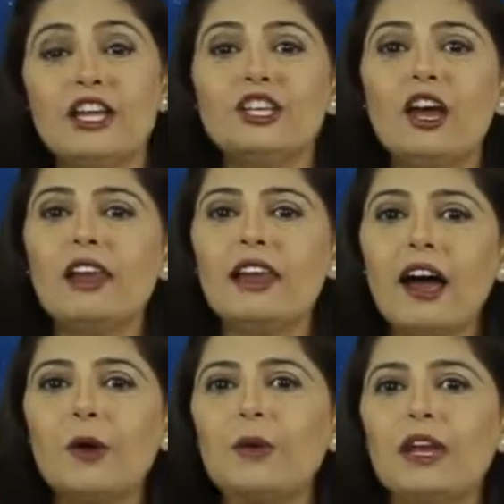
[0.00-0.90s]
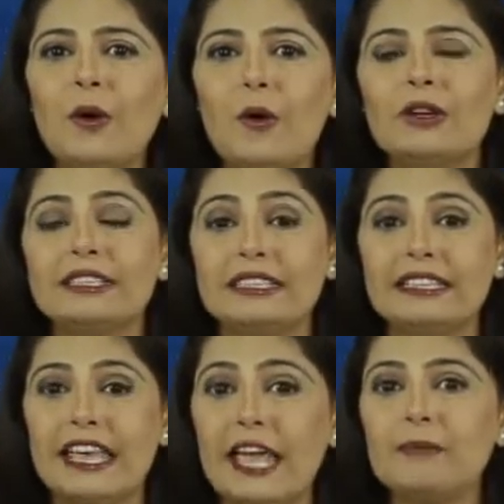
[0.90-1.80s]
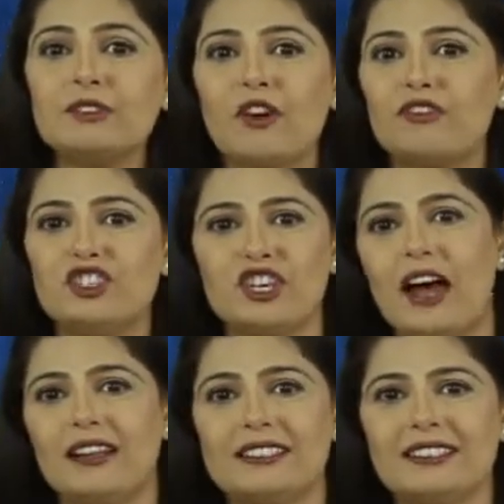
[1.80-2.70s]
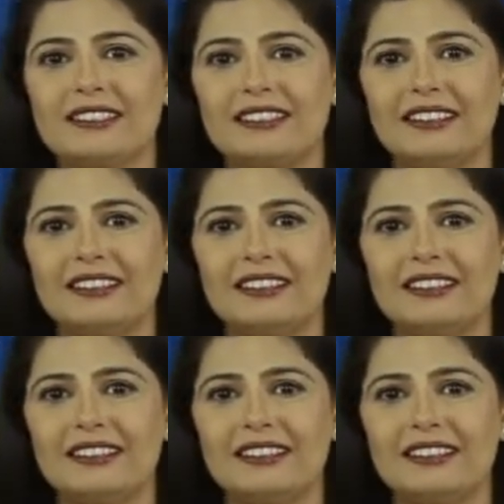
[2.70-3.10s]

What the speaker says: Your luck will hold in games of chance.